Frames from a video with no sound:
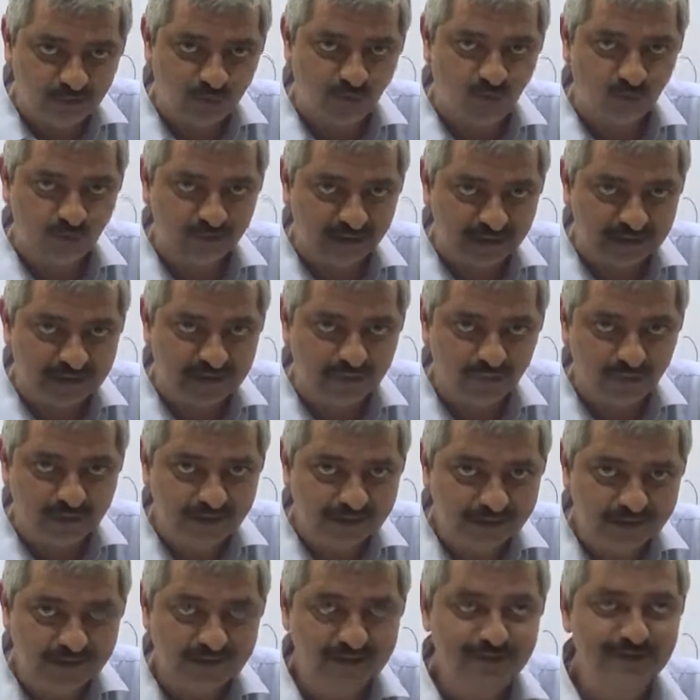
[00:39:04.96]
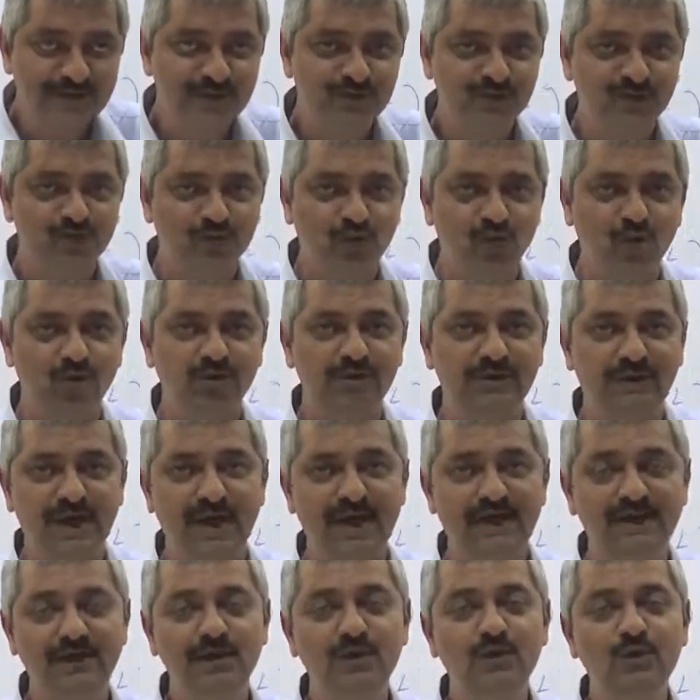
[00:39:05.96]
lower level, so
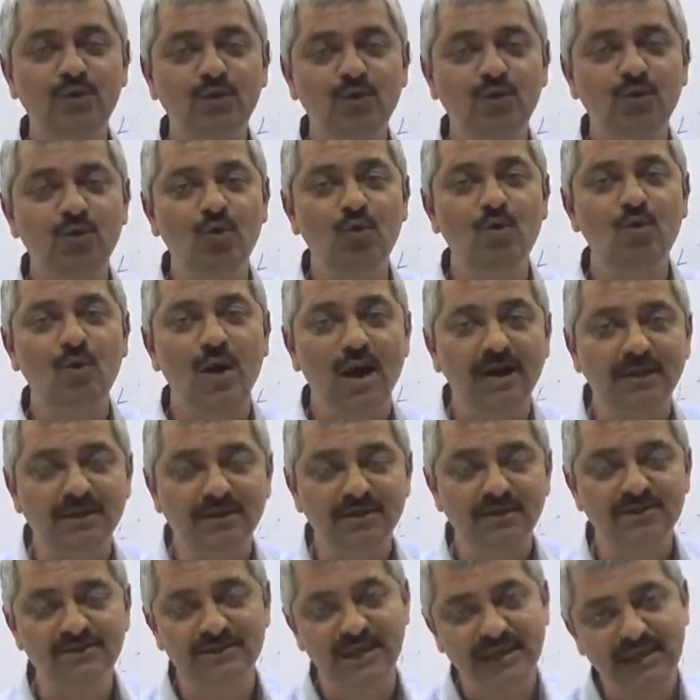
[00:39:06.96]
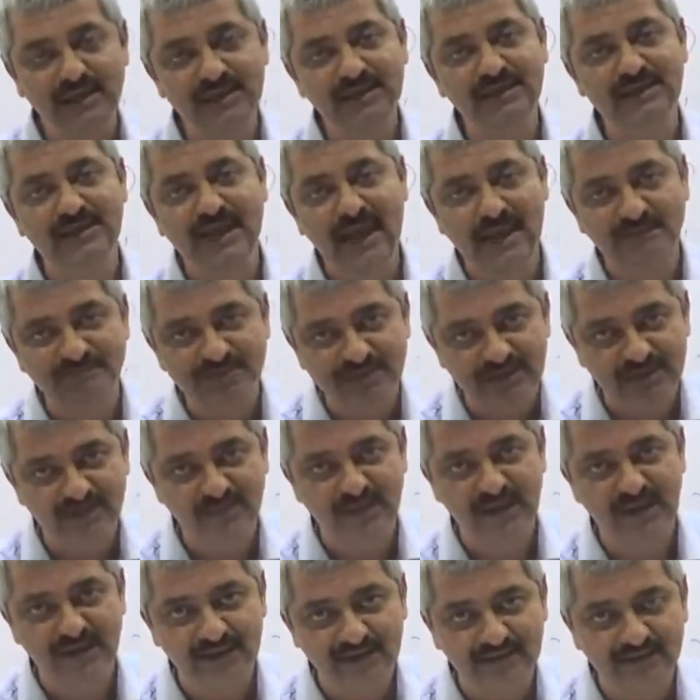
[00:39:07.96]
that no understanding gaps
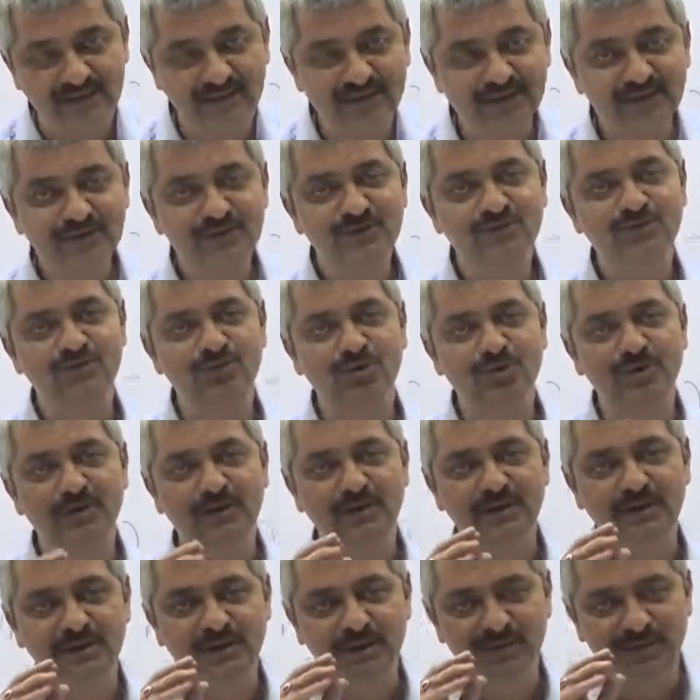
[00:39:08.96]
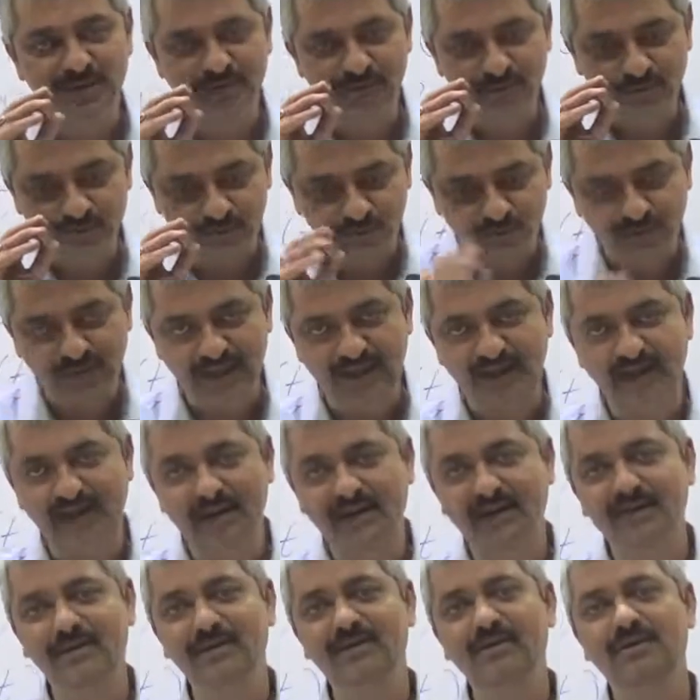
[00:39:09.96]
remain. So
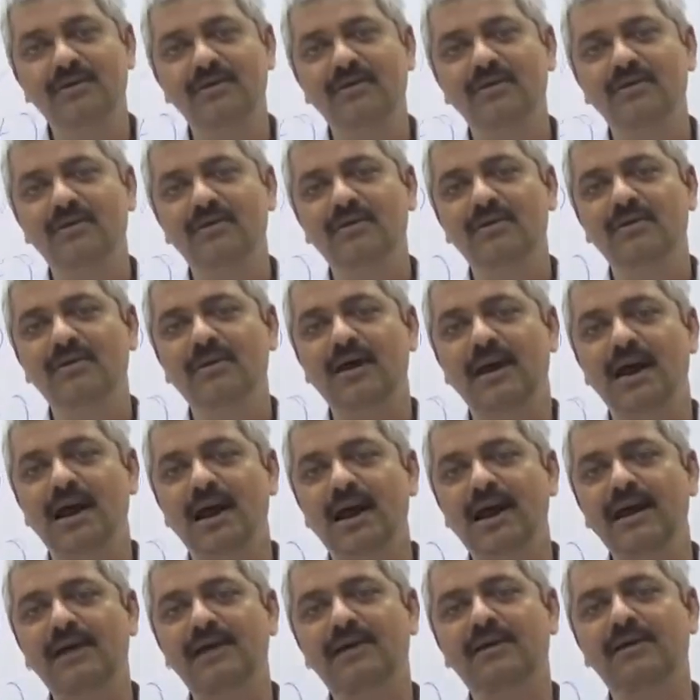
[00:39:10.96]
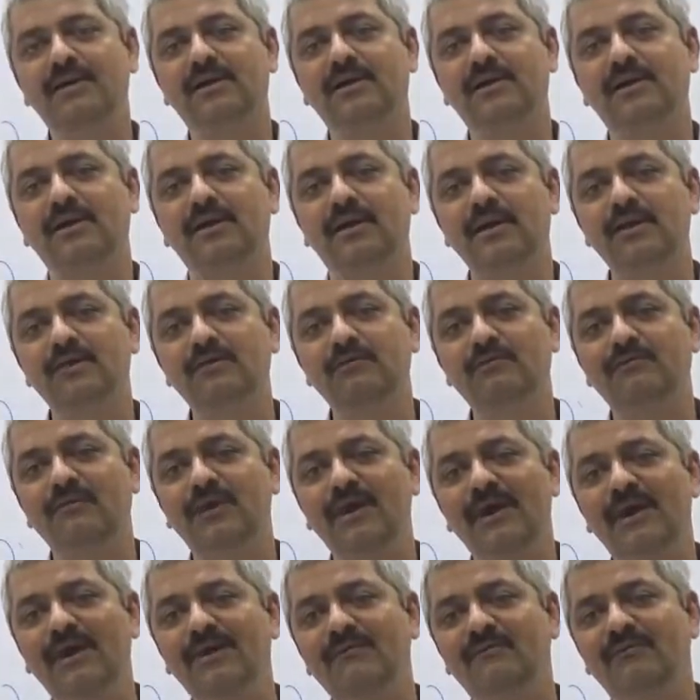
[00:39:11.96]
today I
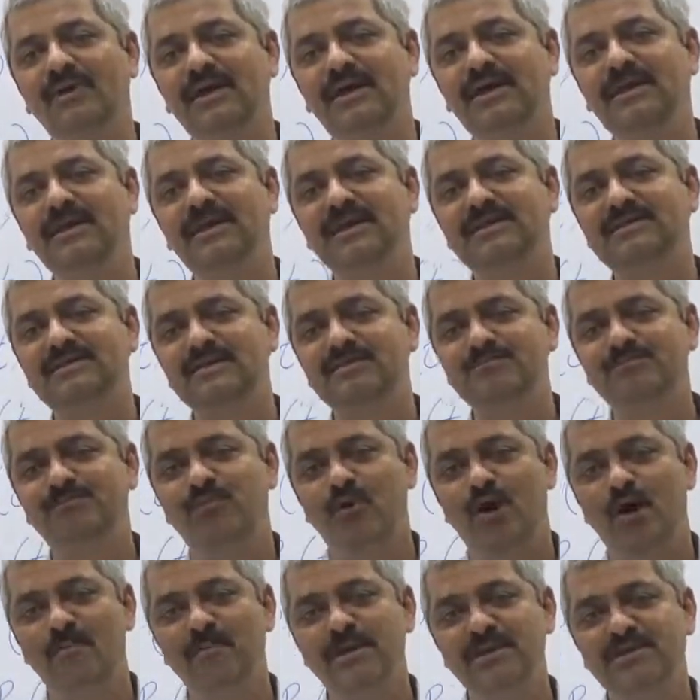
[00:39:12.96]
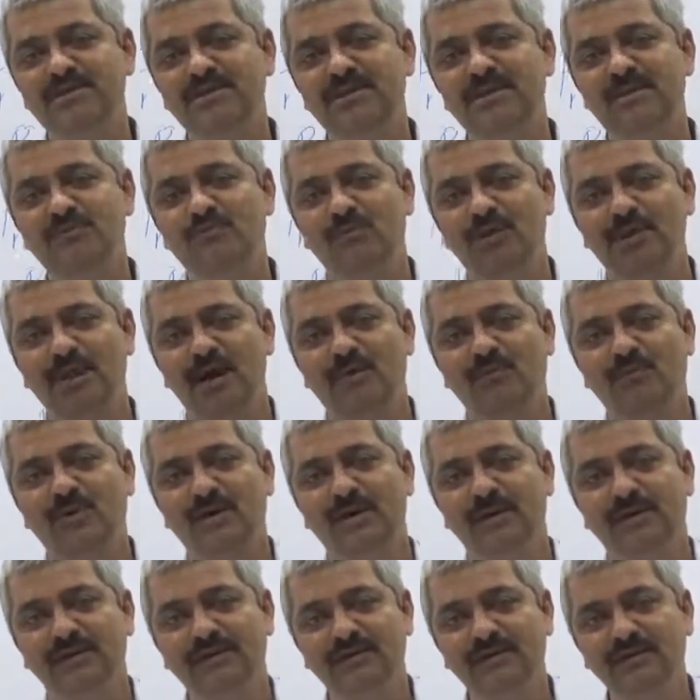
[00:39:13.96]
conveyed very less information in 1
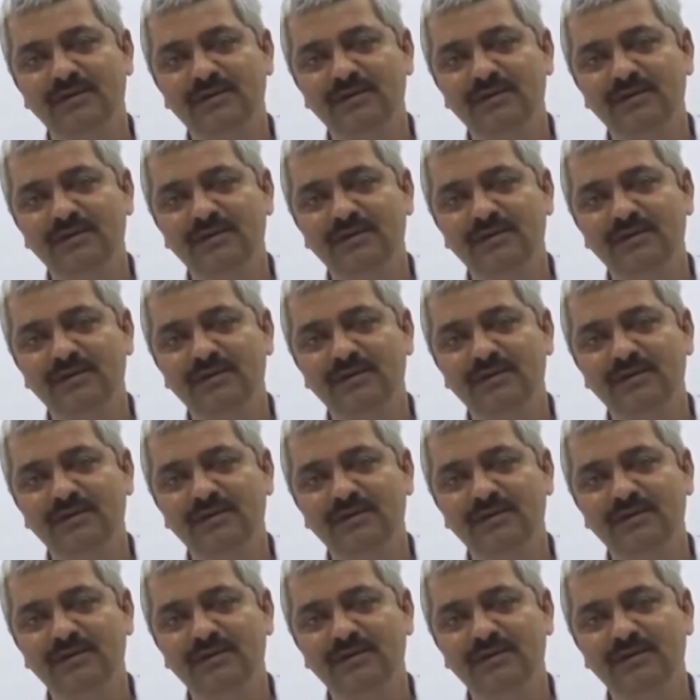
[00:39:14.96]
hour,